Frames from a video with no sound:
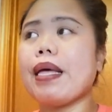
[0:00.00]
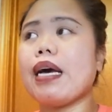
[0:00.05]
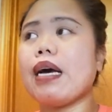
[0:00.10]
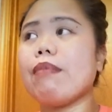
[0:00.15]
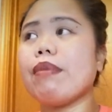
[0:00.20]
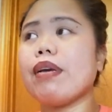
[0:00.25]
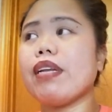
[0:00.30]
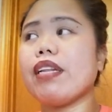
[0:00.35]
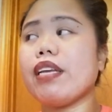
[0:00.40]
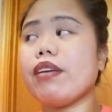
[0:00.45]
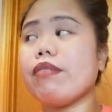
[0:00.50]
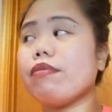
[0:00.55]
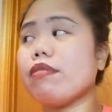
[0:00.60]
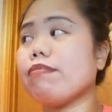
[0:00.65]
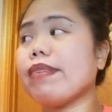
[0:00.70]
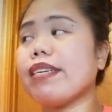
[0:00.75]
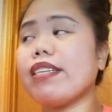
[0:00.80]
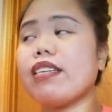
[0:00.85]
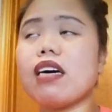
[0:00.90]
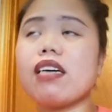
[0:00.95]
I mean, he
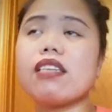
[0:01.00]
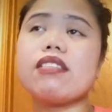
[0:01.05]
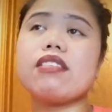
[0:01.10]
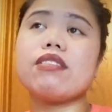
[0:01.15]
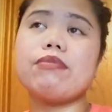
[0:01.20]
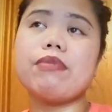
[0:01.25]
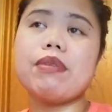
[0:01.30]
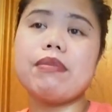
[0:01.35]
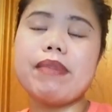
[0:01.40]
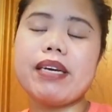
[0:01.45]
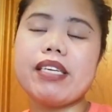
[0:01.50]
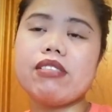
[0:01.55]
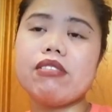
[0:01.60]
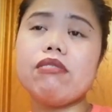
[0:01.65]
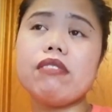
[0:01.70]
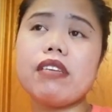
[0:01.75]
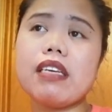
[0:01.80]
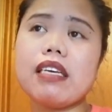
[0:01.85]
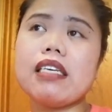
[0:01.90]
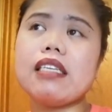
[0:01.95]
was my doctor with my
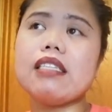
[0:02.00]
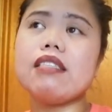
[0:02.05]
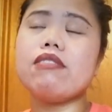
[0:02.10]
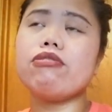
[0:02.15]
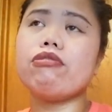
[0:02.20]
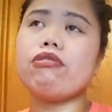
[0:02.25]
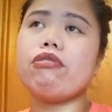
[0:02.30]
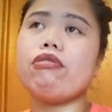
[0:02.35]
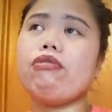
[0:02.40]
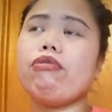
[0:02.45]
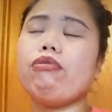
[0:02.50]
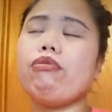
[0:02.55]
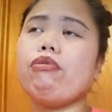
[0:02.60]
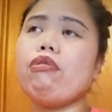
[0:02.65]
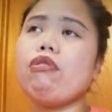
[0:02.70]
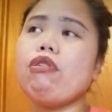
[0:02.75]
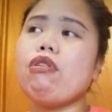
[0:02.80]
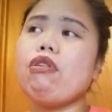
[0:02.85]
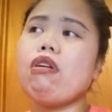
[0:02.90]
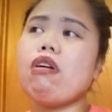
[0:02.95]
two kids, so
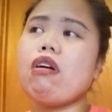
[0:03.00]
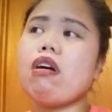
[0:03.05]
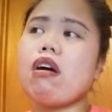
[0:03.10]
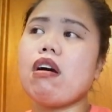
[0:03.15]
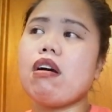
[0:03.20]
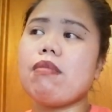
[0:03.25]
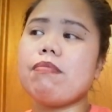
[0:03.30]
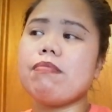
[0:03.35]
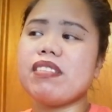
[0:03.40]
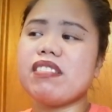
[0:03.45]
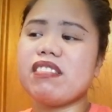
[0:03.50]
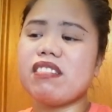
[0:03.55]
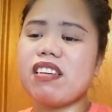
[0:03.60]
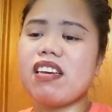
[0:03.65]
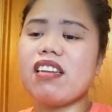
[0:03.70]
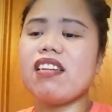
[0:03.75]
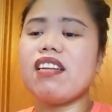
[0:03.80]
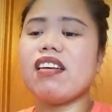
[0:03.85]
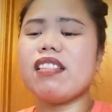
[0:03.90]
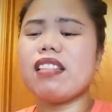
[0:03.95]
he
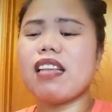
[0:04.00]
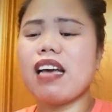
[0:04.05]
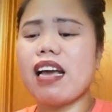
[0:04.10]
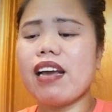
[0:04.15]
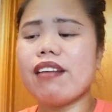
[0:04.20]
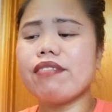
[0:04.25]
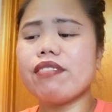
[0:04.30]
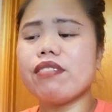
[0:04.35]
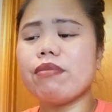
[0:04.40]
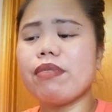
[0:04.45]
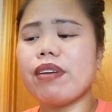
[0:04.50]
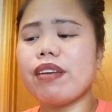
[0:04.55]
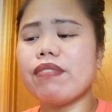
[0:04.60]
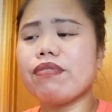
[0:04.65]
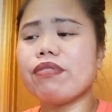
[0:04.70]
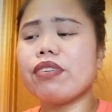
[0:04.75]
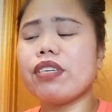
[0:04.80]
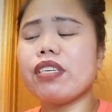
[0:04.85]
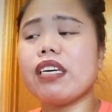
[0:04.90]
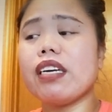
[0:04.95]
said that I had to wait
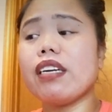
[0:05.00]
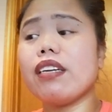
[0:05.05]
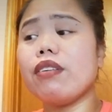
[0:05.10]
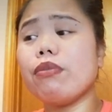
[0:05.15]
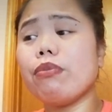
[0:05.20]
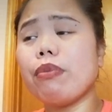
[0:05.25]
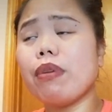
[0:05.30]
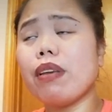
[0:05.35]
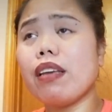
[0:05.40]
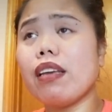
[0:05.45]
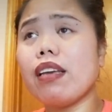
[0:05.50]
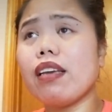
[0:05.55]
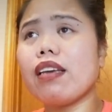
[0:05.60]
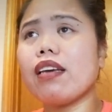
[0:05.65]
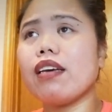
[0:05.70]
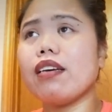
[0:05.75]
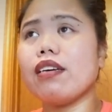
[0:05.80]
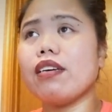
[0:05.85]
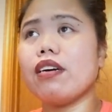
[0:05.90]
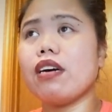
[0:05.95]
for another
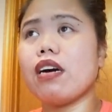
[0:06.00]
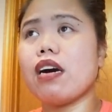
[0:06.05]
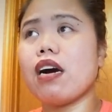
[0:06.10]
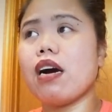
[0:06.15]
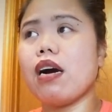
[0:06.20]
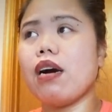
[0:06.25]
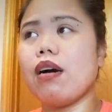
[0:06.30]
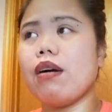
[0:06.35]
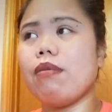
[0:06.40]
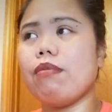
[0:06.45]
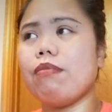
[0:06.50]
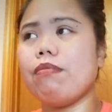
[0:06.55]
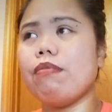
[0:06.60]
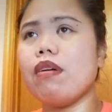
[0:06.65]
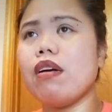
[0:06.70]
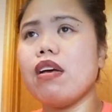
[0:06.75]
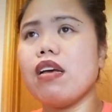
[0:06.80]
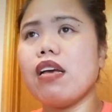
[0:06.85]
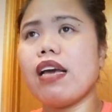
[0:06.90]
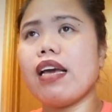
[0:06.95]
week,
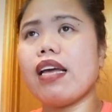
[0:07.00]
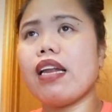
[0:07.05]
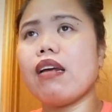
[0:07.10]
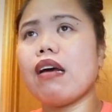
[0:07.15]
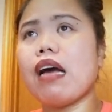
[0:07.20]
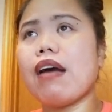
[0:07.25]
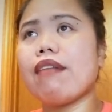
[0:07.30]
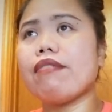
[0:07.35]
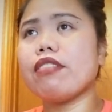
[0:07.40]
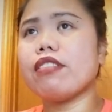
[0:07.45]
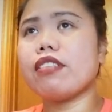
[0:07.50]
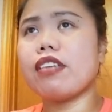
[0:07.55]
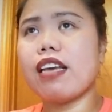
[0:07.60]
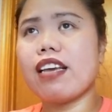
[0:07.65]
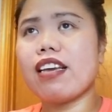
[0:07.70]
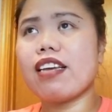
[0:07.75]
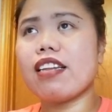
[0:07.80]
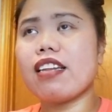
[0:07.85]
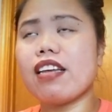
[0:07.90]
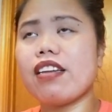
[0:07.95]
and I have to
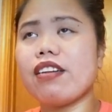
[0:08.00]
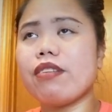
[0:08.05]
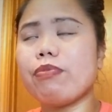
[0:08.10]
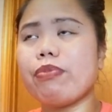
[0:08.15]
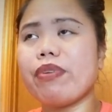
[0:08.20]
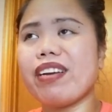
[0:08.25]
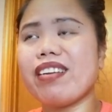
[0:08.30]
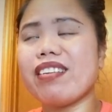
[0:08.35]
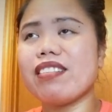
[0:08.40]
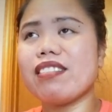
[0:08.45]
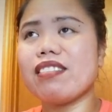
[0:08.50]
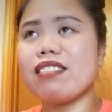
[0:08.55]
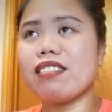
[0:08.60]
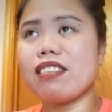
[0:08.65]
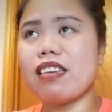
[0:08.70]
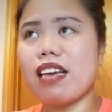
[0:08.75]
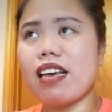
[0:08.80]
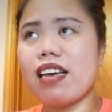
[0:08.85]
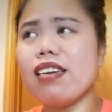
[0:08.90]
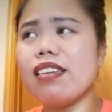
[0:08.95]
take another pregnancy
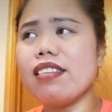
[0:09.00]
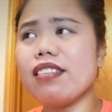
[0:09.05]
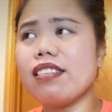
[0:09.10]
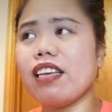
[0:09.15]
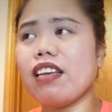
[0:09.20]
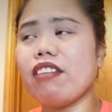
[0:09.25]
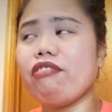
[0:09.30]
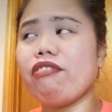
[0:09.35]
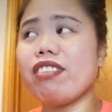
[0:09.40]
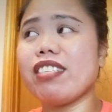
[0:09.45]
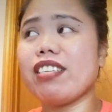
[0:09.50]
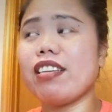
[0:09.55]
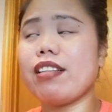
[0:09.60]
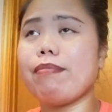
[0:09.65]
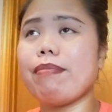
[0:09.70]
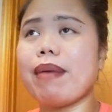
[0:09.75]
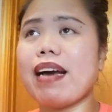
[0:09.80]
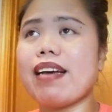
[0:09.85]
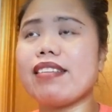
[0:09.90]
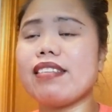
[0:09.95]
test. If it's
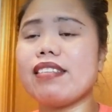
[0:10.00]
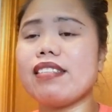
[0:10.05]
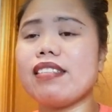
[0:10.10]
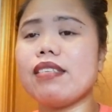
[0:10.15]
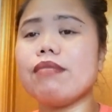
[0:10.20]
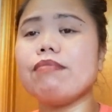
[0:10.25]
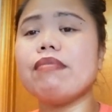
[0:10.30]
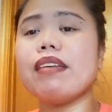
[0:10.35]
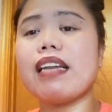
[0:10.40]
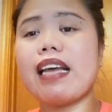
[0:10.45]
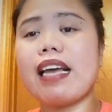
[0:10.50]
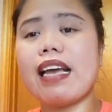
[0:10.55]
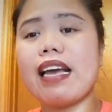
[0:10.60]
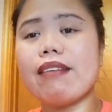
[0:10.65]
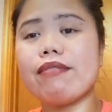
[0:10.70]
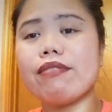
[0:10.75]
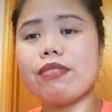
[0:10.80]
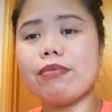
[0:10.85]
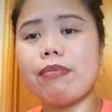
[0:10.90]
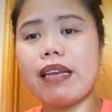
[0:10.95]
positive, then I
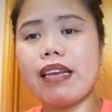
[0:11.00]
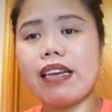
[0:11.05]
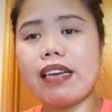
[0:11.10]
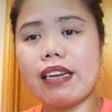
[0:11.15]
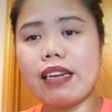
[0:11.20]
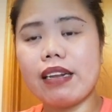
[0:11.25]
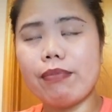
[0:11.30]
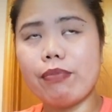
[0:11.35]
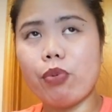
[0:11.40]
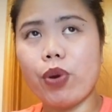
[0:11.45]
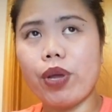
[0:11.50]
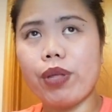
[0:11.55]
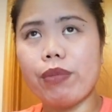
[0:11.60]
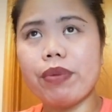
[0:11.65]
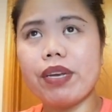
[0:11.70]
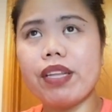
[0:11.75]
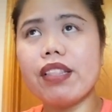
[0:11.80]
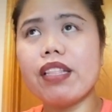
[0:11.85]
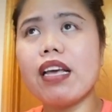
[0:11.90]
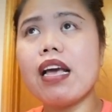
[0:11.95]
have to make an
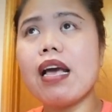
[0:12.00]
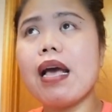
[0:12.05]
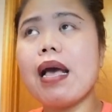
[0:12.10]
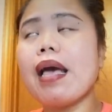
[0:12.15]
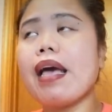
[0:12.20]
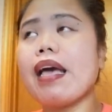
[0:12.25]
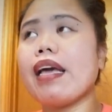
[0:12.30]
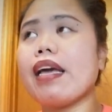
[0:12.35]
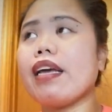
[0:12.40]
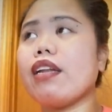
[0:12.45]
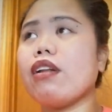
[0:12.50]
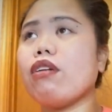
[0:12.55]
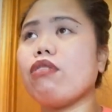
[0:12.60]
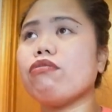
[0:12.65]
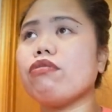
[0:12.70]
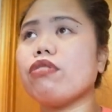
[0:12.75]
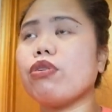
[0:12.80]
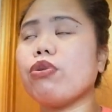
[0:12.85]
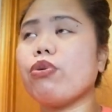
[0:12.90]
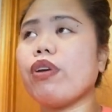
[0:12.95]
appointment, and
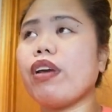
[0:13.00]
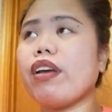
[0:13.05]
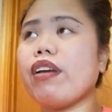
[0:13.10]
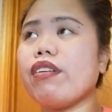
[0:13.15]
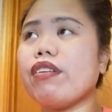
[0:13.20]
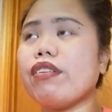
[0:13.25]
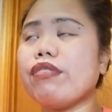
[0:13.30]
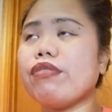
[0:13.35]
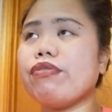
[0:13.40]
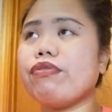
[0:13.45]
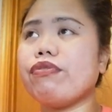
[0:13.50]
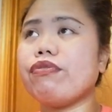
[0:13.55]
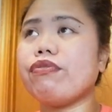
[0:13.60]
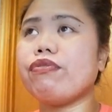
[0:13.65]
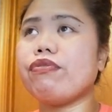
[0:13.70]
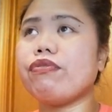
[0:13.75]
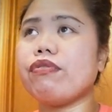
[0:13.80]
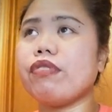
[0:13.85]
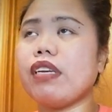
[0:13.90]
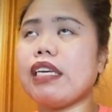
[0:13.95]
also
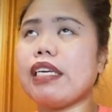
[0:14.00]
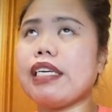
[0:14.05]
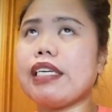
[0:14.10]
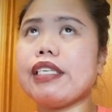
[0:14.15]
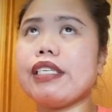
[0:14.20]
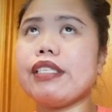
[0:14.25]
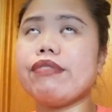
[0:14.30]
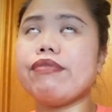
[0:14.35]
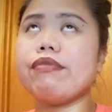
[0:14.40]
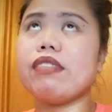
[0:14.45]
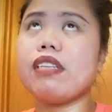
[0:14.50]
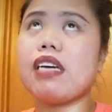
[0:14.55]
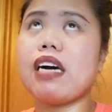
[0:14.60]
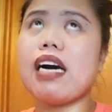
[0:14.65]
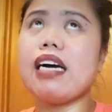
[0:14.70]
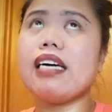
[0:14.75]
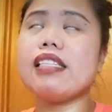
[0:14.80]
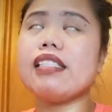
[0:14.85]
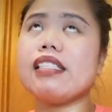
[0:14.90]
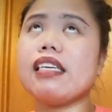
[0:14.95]
if
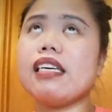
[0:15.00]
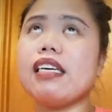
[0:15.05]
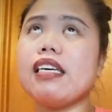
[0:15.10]
not,